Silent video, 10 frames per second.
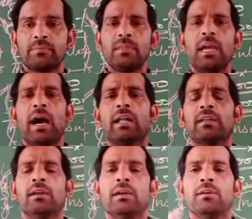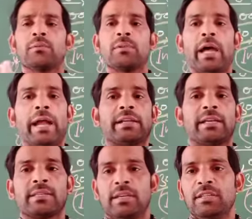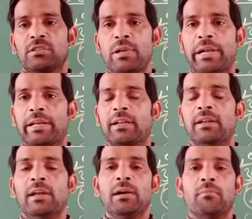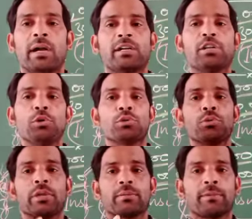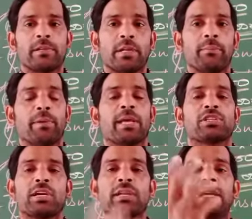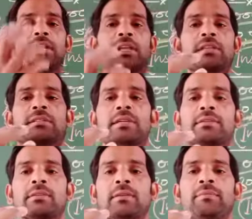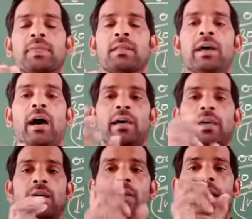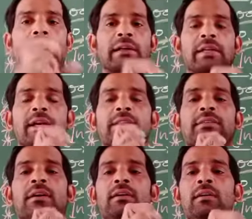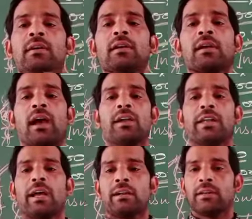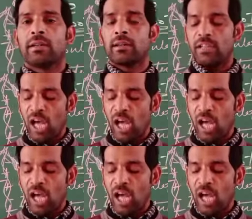or act as an insulator, but due to the temperature increases, the air act as a conductor.